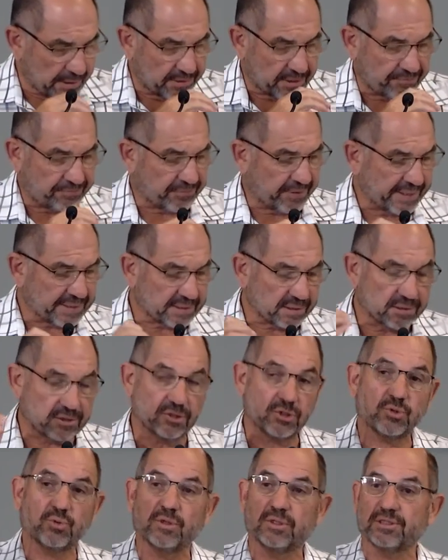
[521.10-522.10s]
the fact that
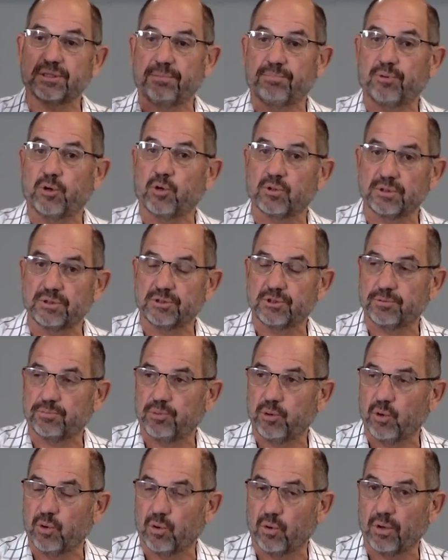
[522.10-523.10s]
this was important to
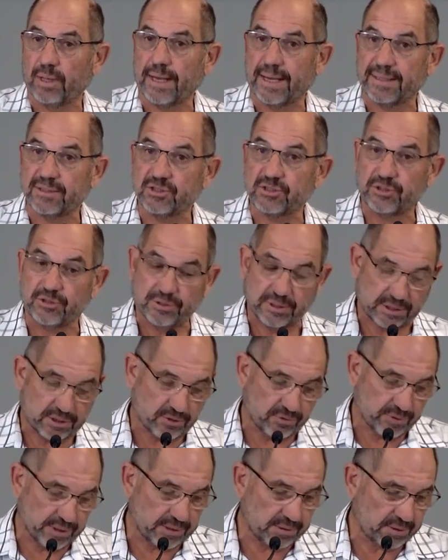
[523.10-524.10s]
Paul and to the
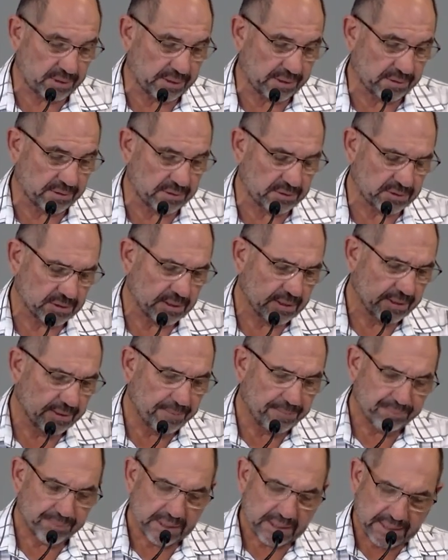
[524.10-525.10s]
Corinthians
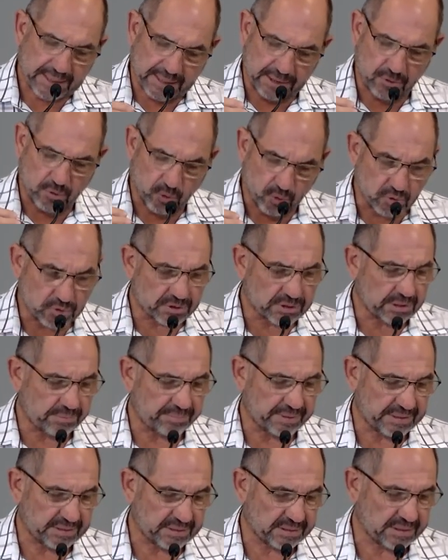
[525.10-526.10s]
can also
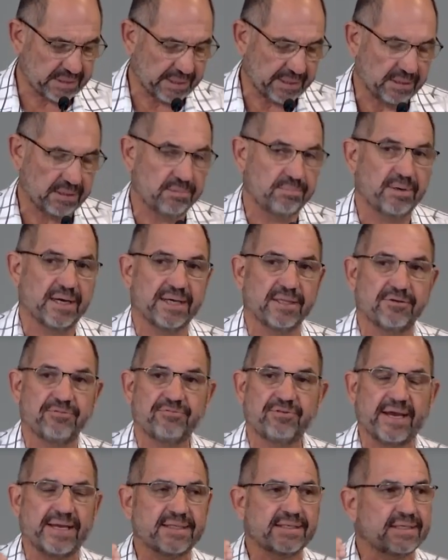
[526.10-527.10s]
be seen by the
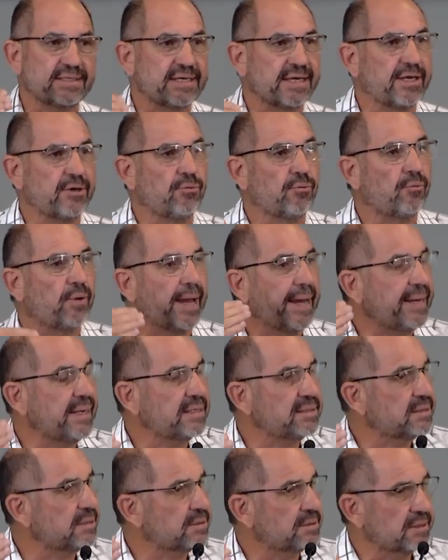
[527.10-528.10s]
fact that he
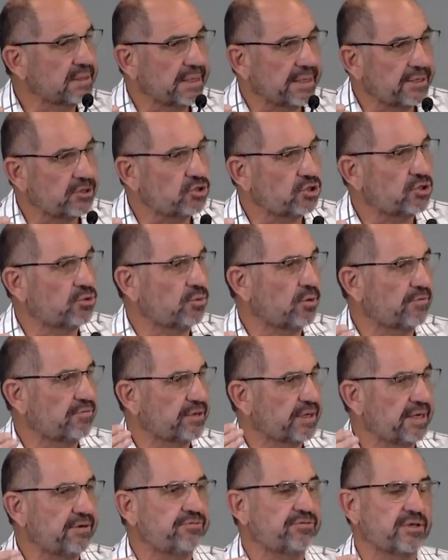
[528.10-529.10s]
raises the issue of
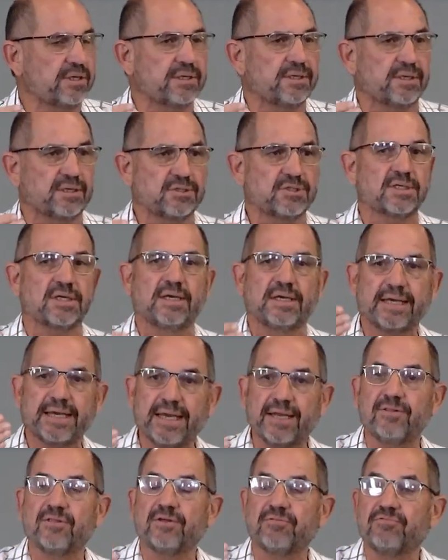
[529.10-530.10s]
giftedness
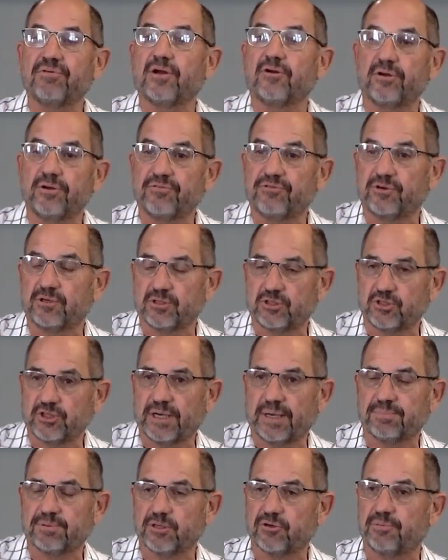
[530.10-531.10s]
in the very first
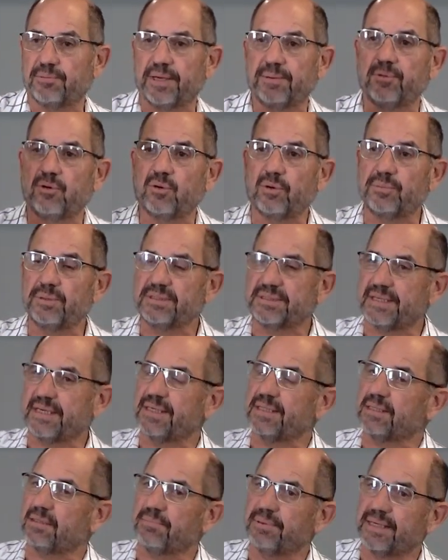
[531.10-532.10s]
chapter. Remember what we said
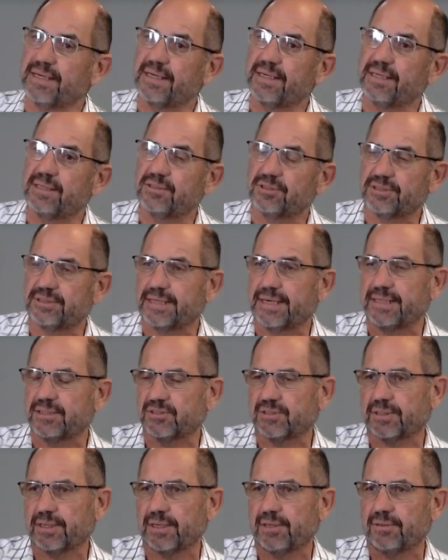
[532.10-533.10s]
at the beginning two days
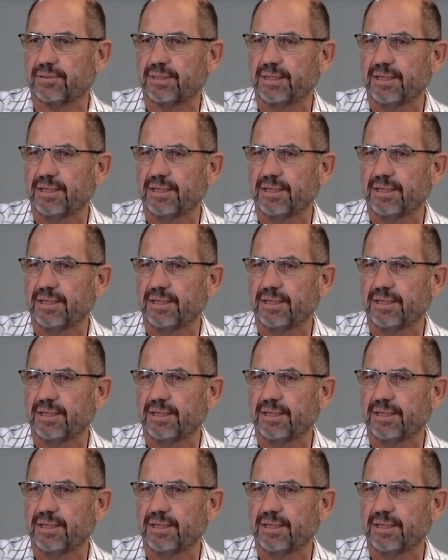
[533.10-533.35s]
ago?